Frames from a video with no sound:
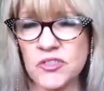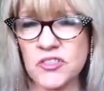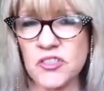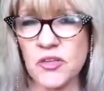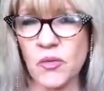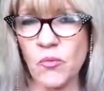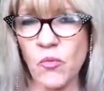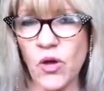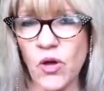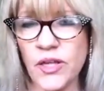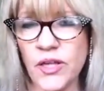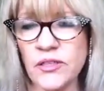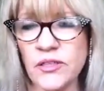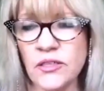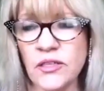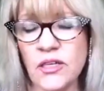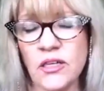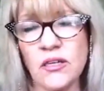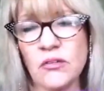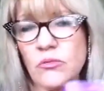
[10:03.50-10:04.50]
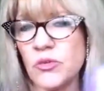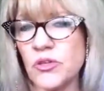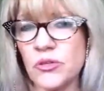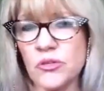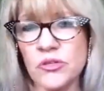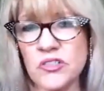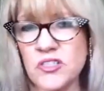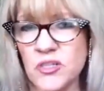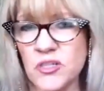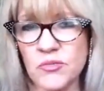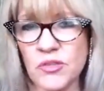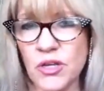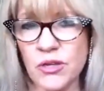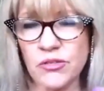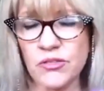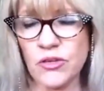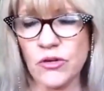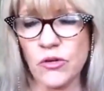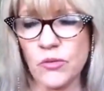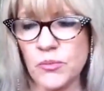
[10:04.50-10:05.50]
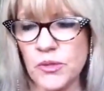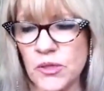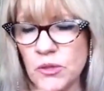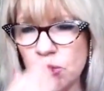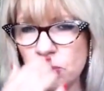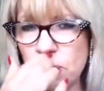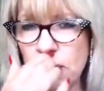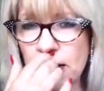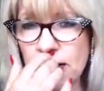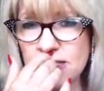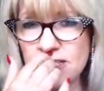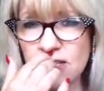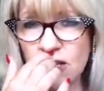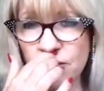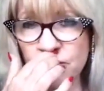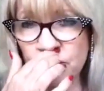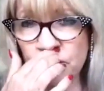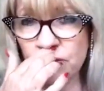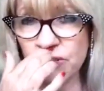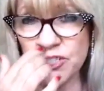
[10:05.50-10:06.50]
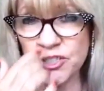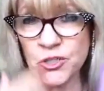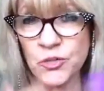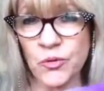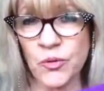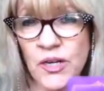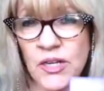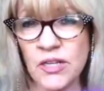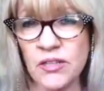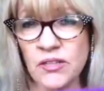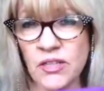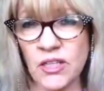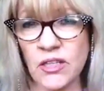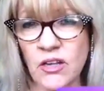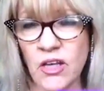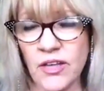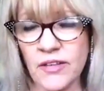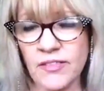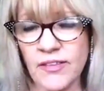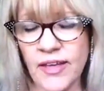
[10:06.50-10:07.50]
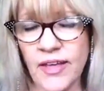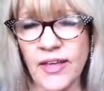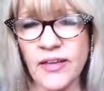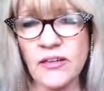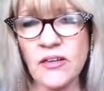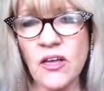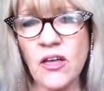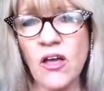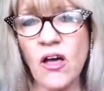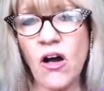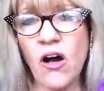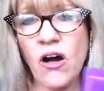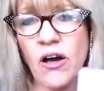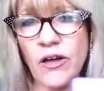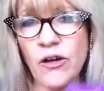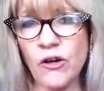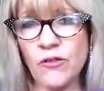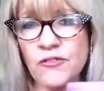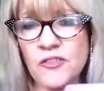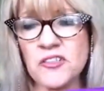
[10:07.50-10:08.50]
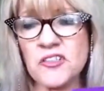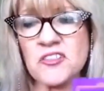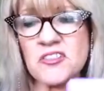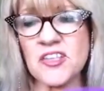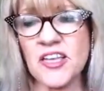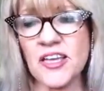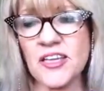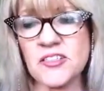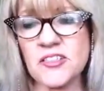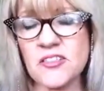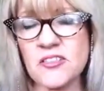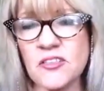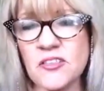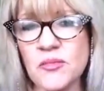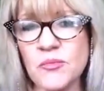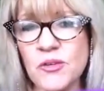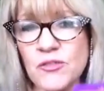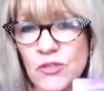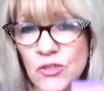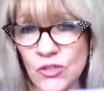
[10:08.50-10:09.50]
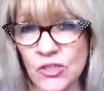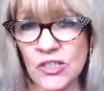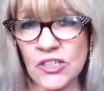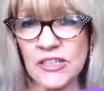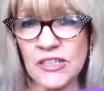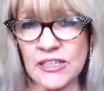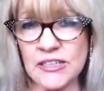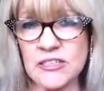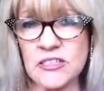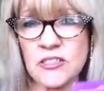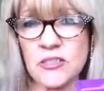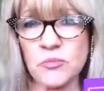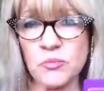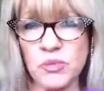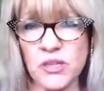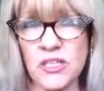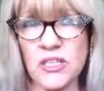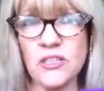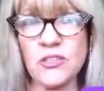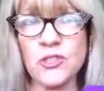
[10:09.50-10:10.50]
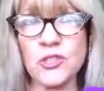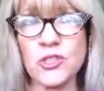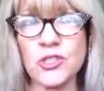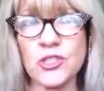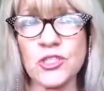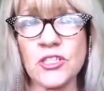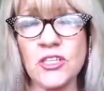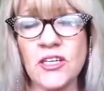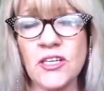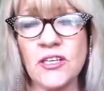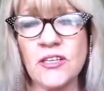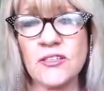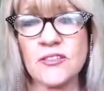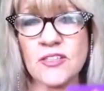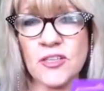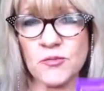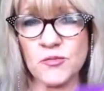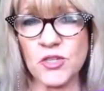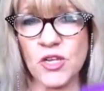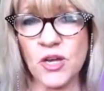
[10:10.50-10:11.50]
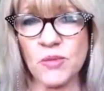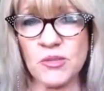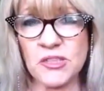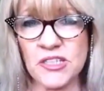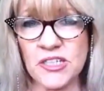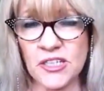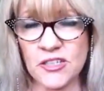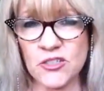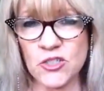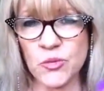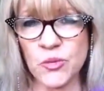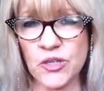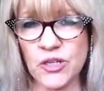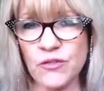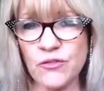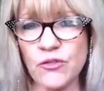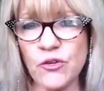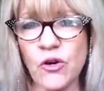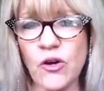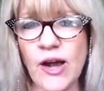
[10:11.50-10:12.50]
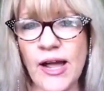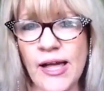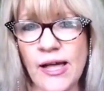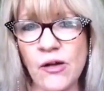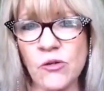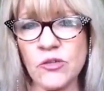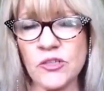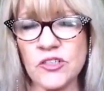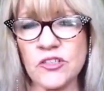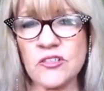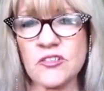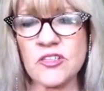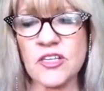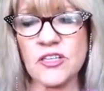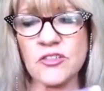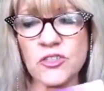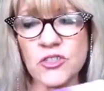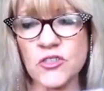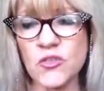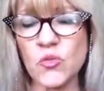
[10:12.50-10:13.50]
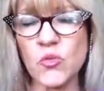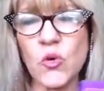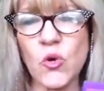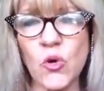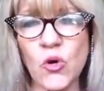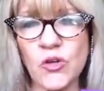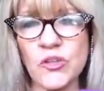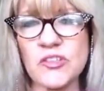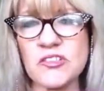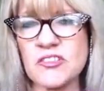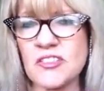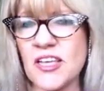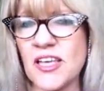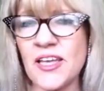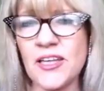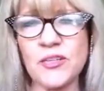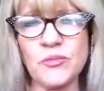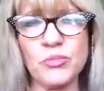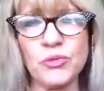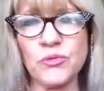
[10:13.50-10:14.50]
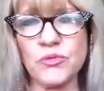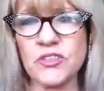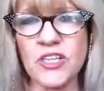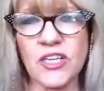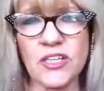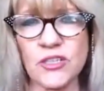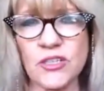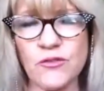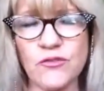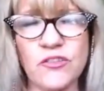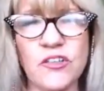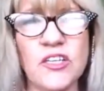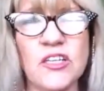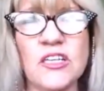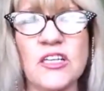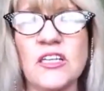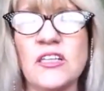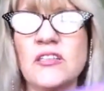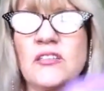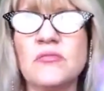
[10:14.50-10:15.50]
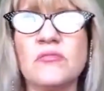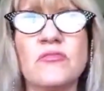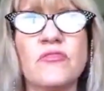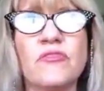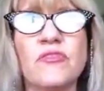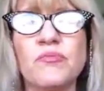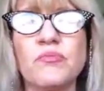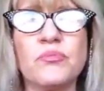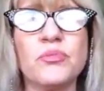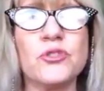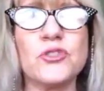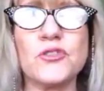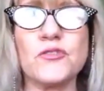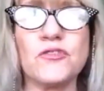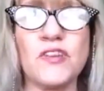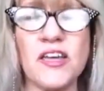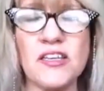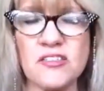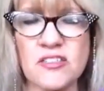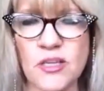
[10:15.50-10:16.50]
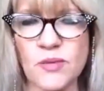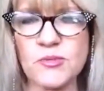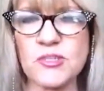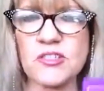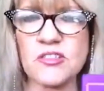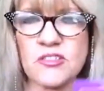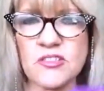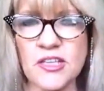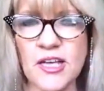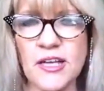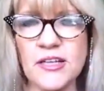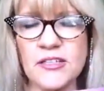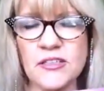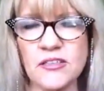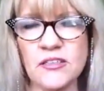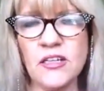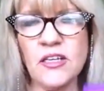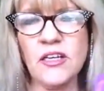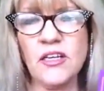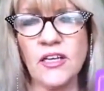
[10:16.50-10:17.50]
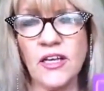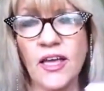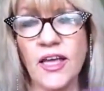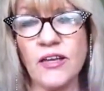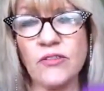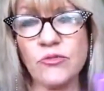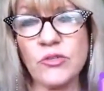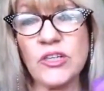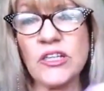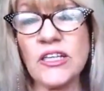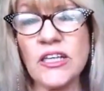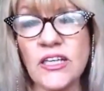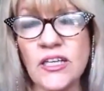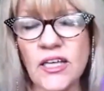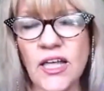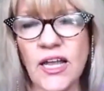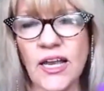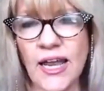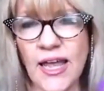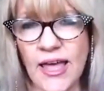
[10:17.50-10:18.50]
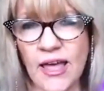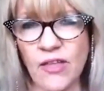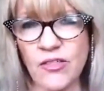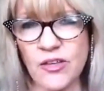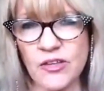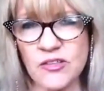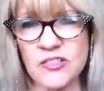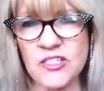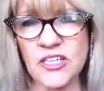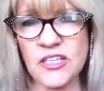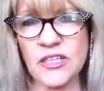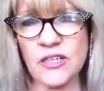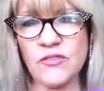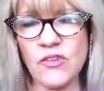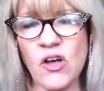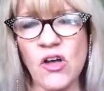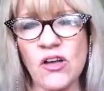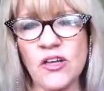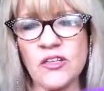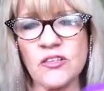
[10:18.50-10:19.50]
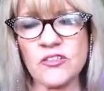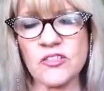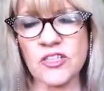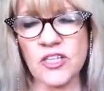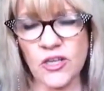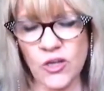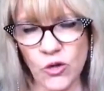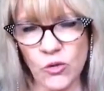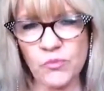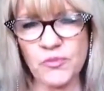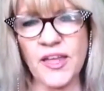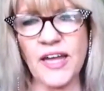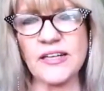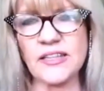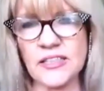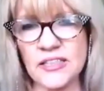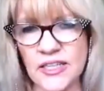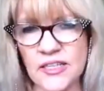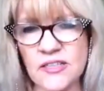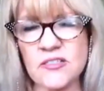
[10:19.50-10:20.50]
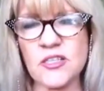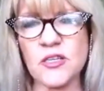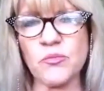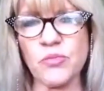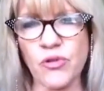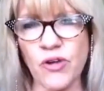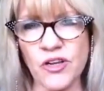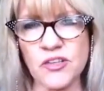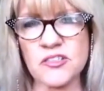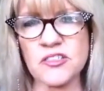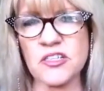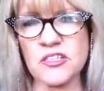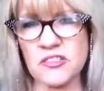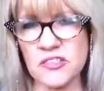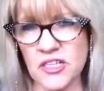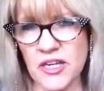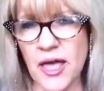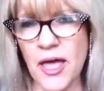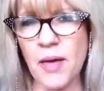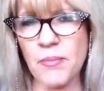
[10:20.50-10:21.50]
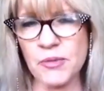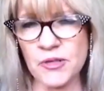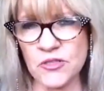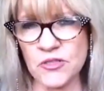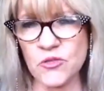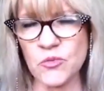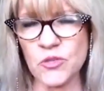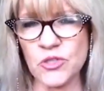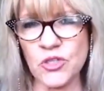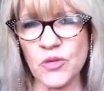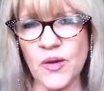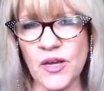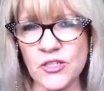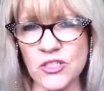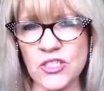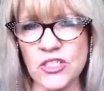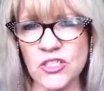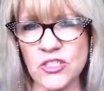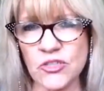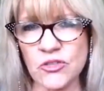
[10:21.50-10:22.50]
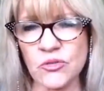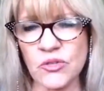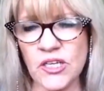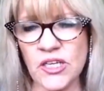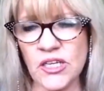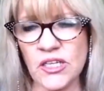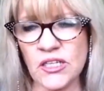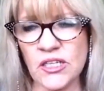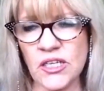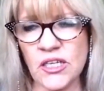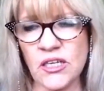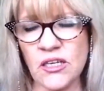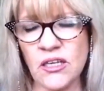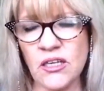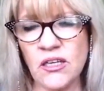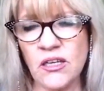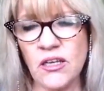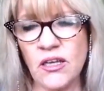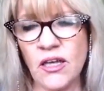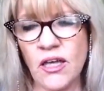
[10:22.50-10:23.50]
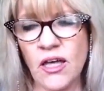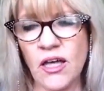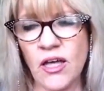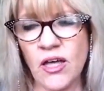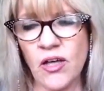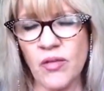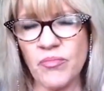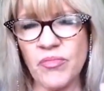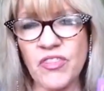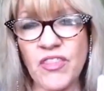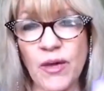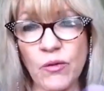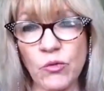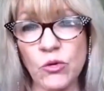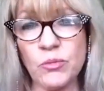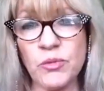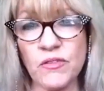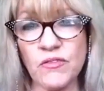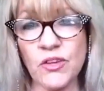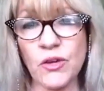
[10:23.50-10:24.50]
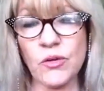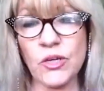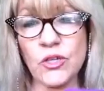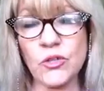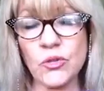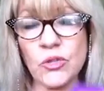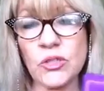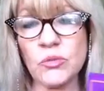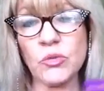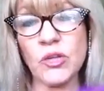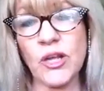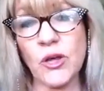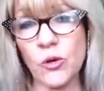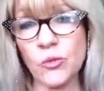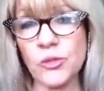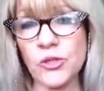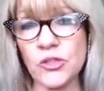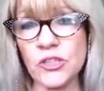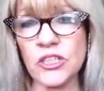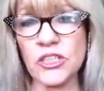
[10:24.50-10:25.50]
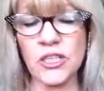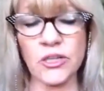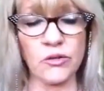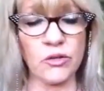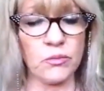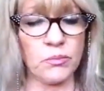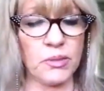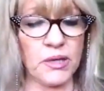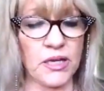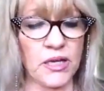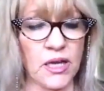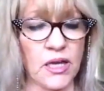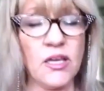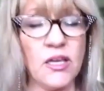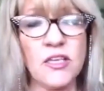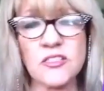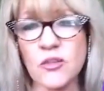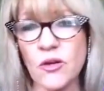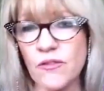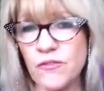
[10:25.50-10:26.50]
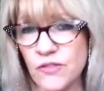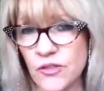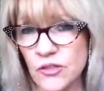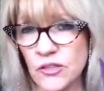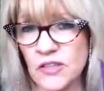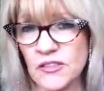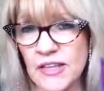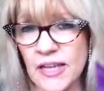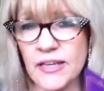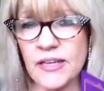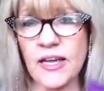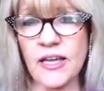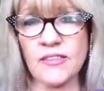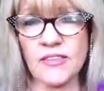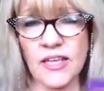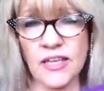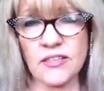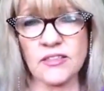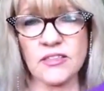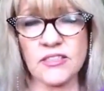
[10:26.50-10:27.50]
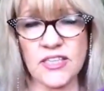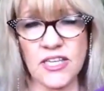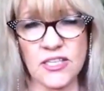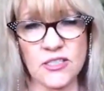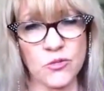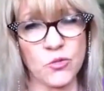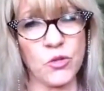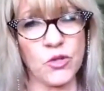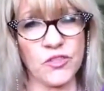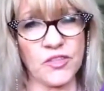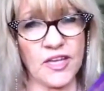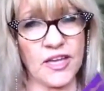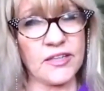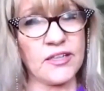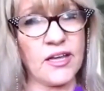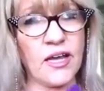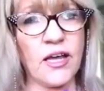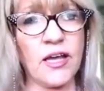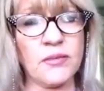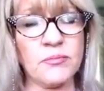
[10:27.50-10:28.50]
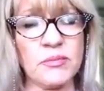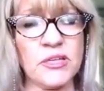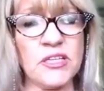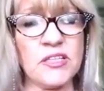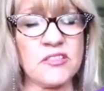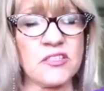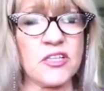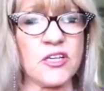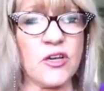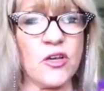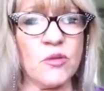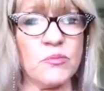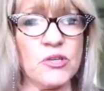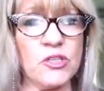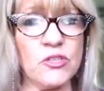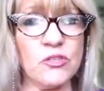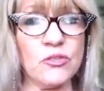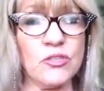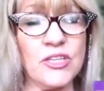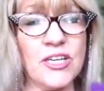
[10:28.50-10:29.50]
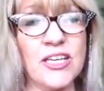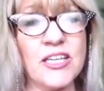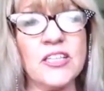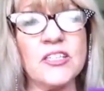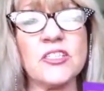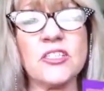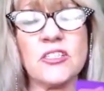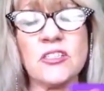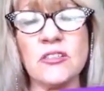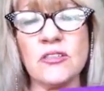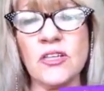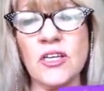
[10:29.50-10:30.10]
with someone, whether it's hypnotherapy or past life regression or anything like that, I often say to them, if you could get to the beach sometime in the next 24 hours and just walk on the sand and dunk your feet in and put your face up to the sun and really allow those negative ions to help that cleansing process that happens when you actually do healing, that will be very good and will help you clear it better. So I feel that's what that card means, Naomi. You need